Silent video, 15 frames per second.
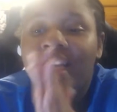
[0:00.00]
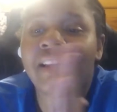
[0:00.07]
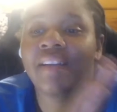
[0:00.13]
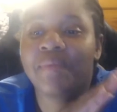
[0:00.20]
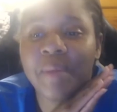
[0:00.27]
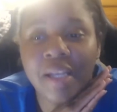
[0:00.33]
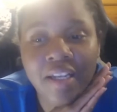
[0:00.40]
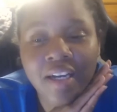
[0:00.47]
love
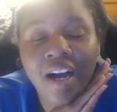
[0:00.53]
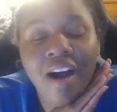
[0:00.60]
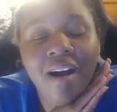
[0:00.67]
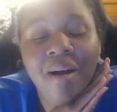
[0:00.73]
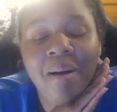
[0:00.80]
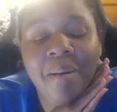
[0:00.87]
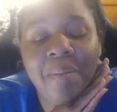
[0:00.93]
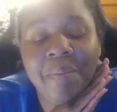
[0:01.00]
me.
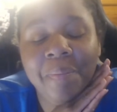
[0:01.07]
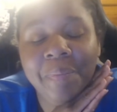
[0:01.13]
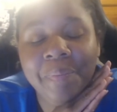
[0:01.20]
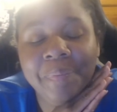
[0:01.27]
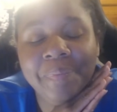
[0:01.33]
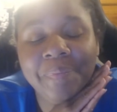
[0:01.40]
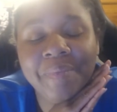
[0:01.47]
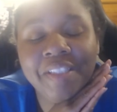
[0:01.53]
Um,
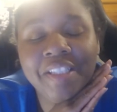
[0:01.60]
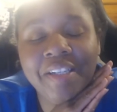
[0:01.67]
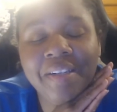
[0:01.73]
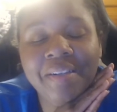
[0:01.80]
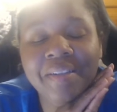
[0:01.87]
so